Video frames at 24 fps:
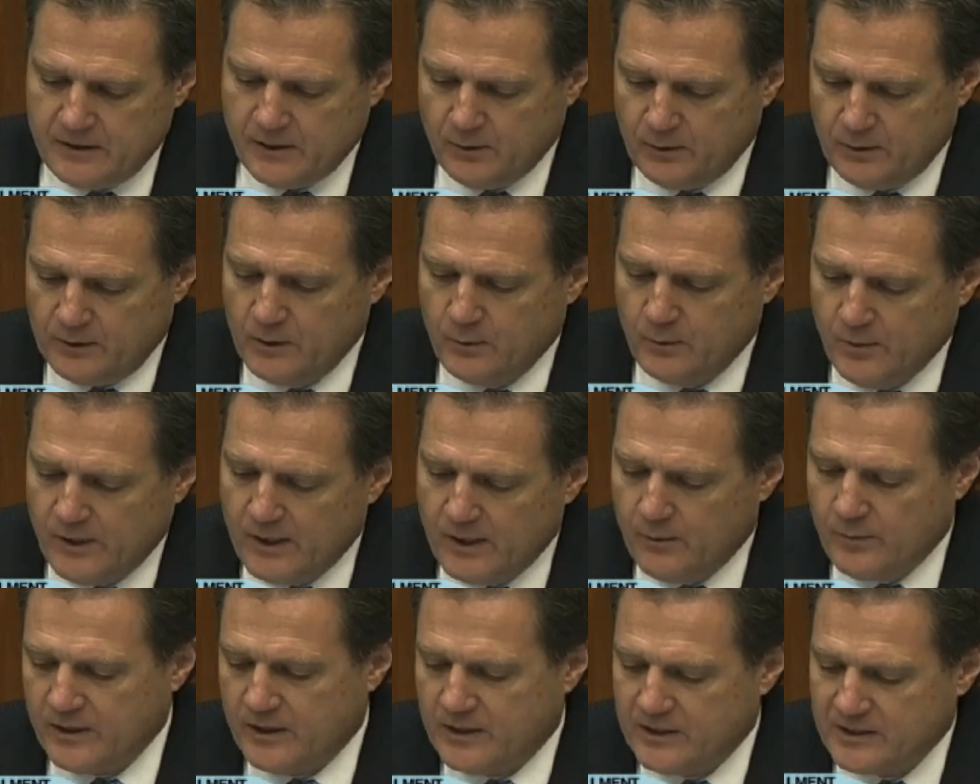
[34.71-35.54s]
the only way
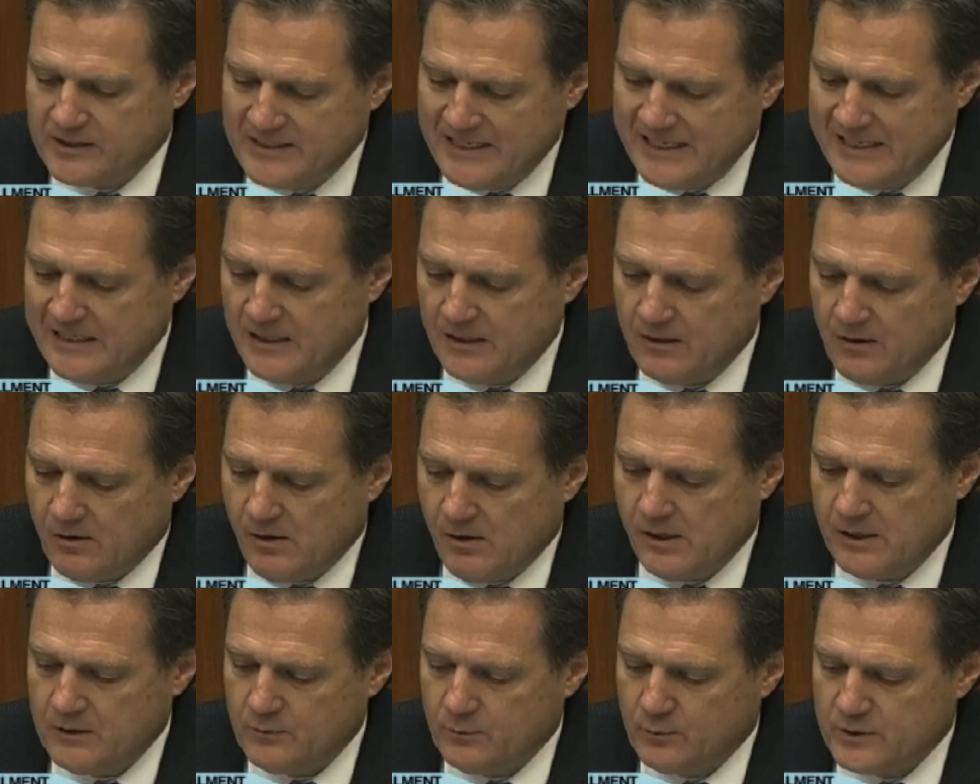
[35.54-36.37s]
we could take it
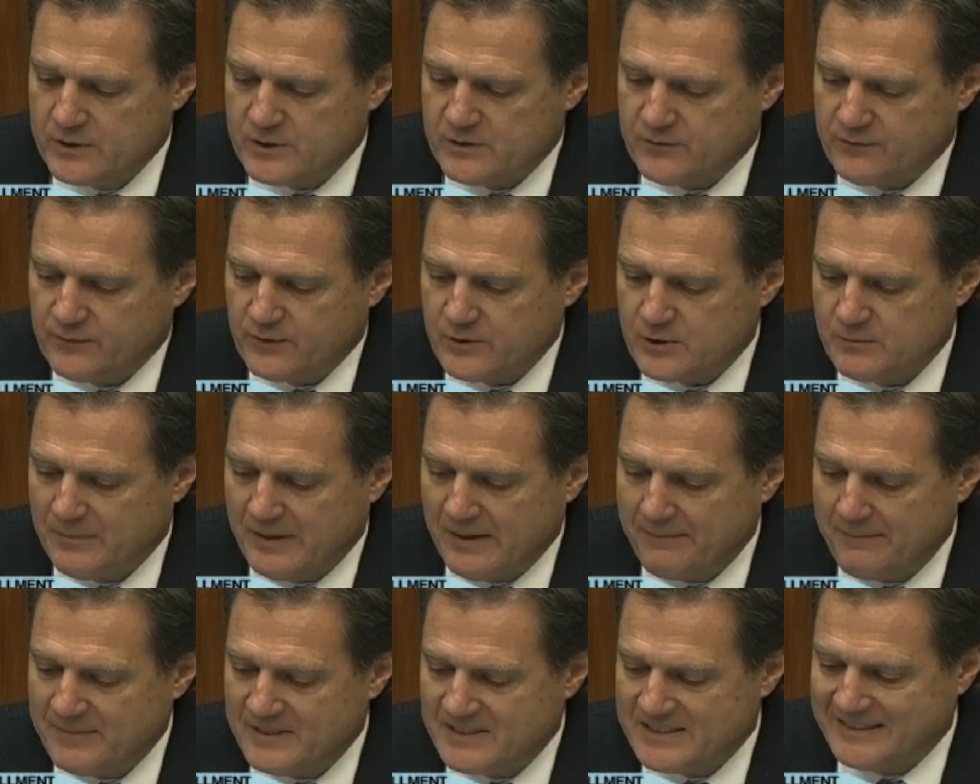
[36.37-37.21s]
on was first
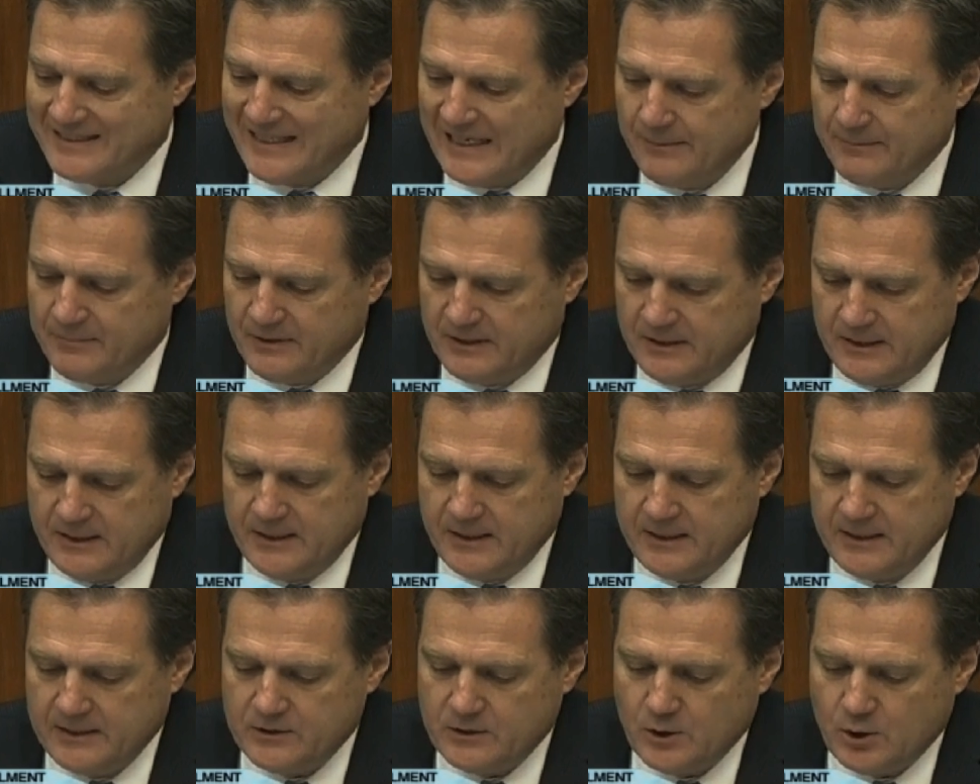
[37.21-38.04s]
by mislabeling
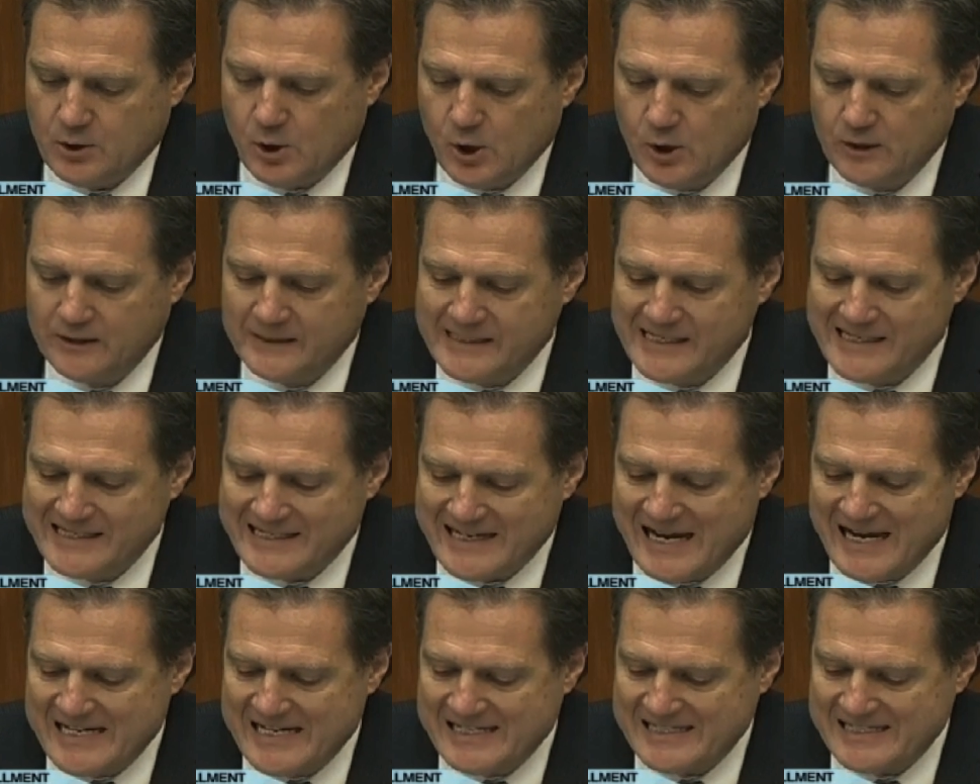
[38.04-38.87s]
it, calling it
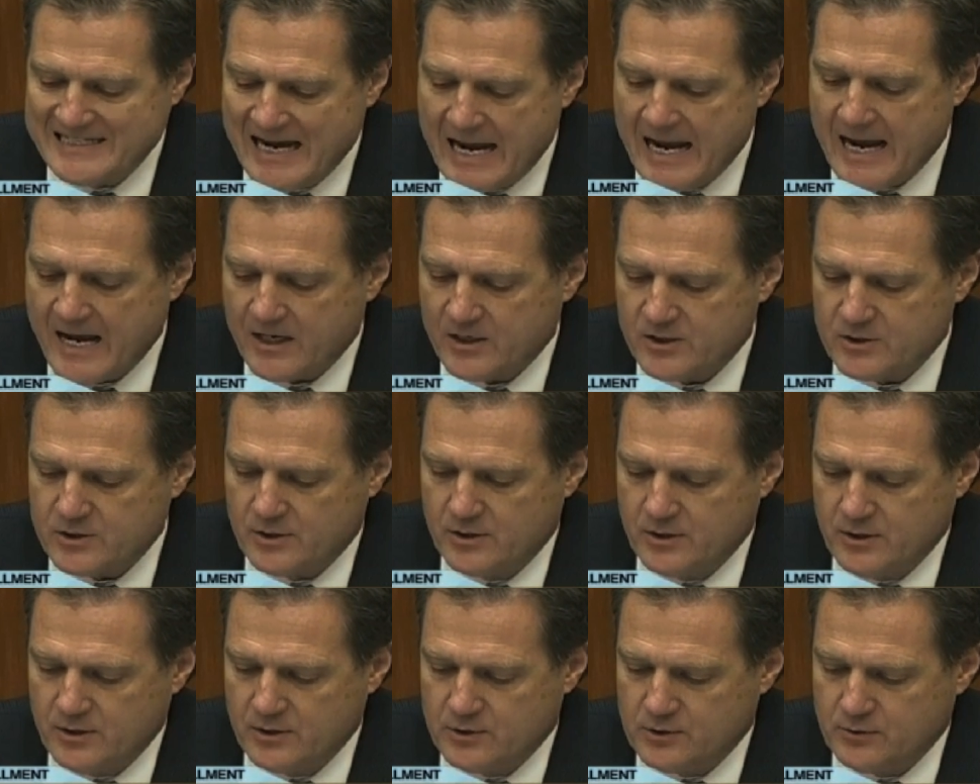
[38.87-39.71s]
a tax
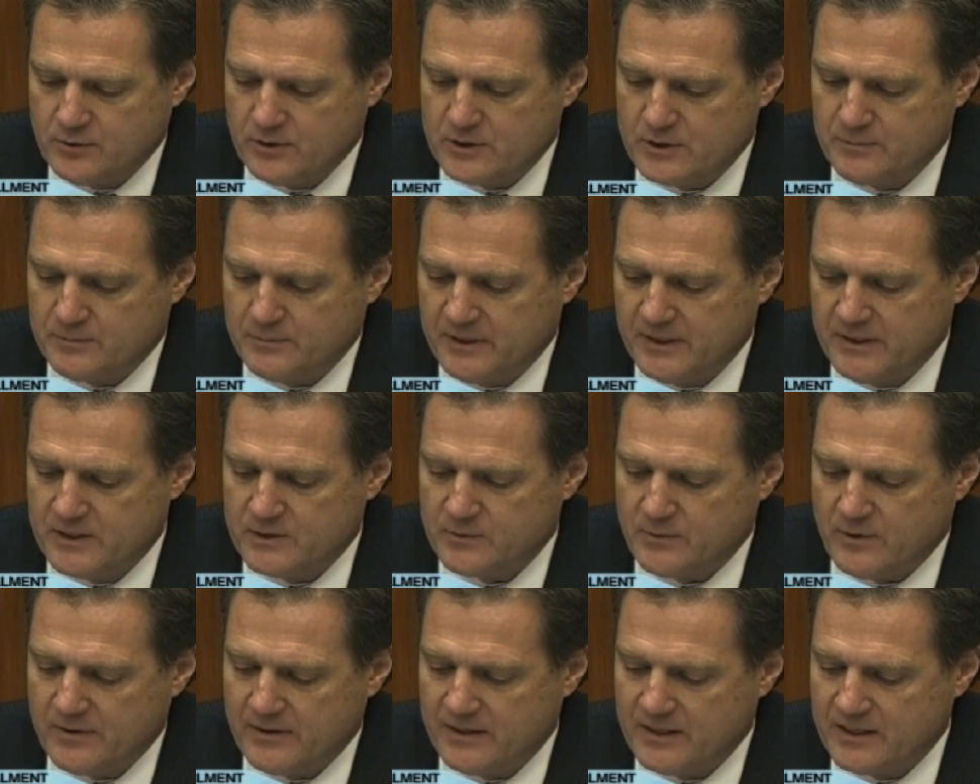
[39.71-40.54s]
on insurance plans
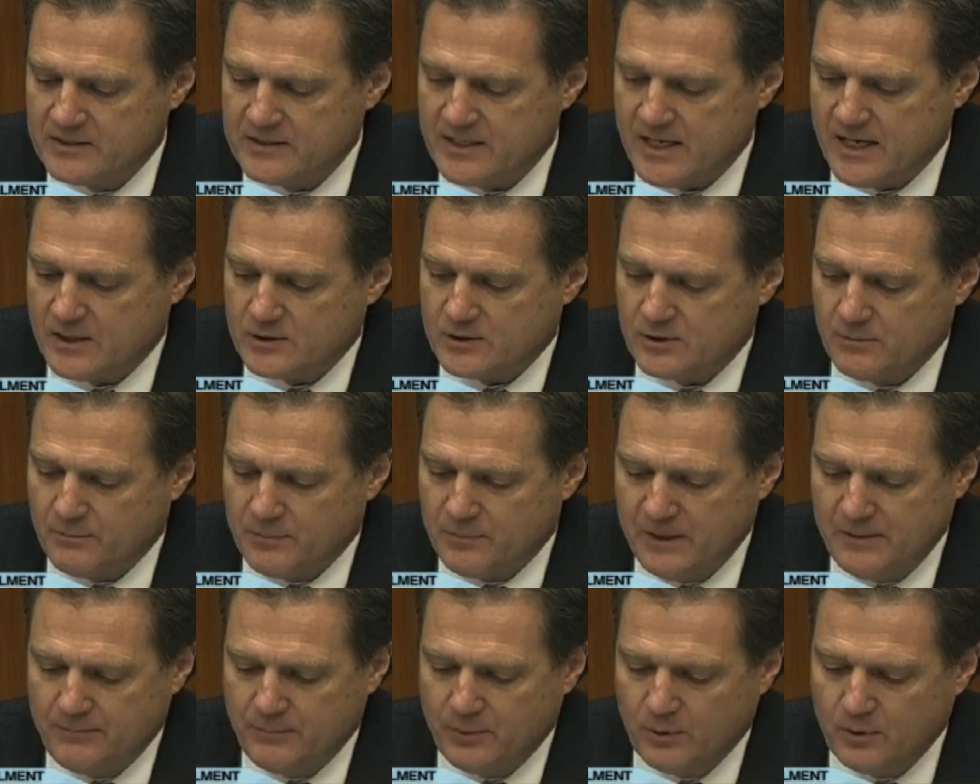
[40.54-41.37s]
rather than a tax on
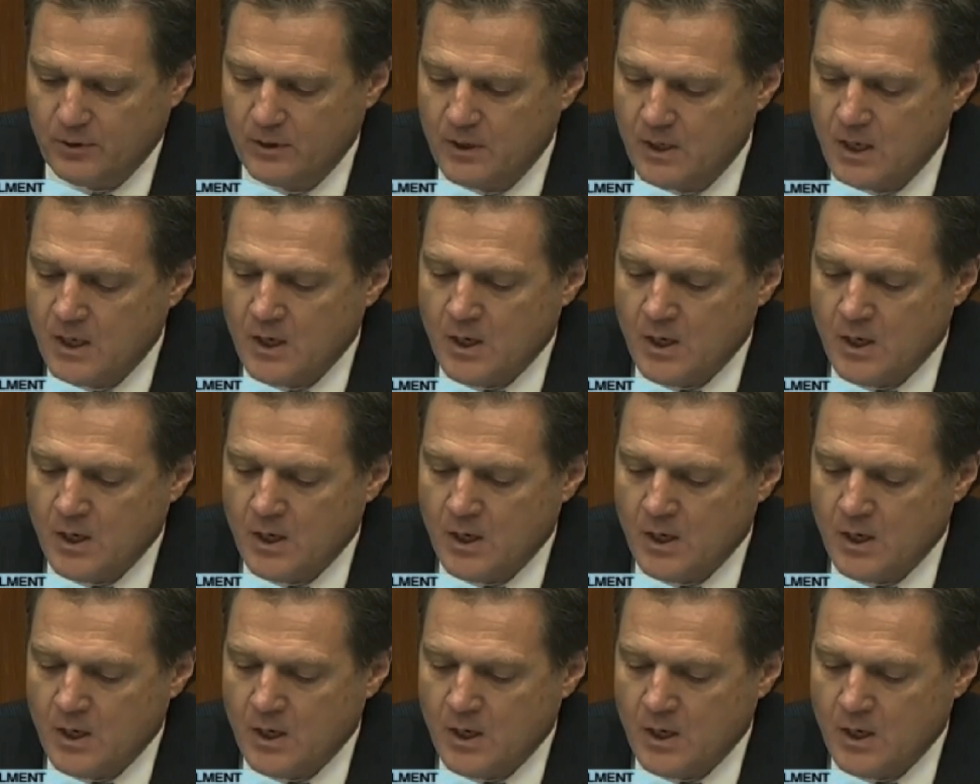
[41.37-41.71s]
people.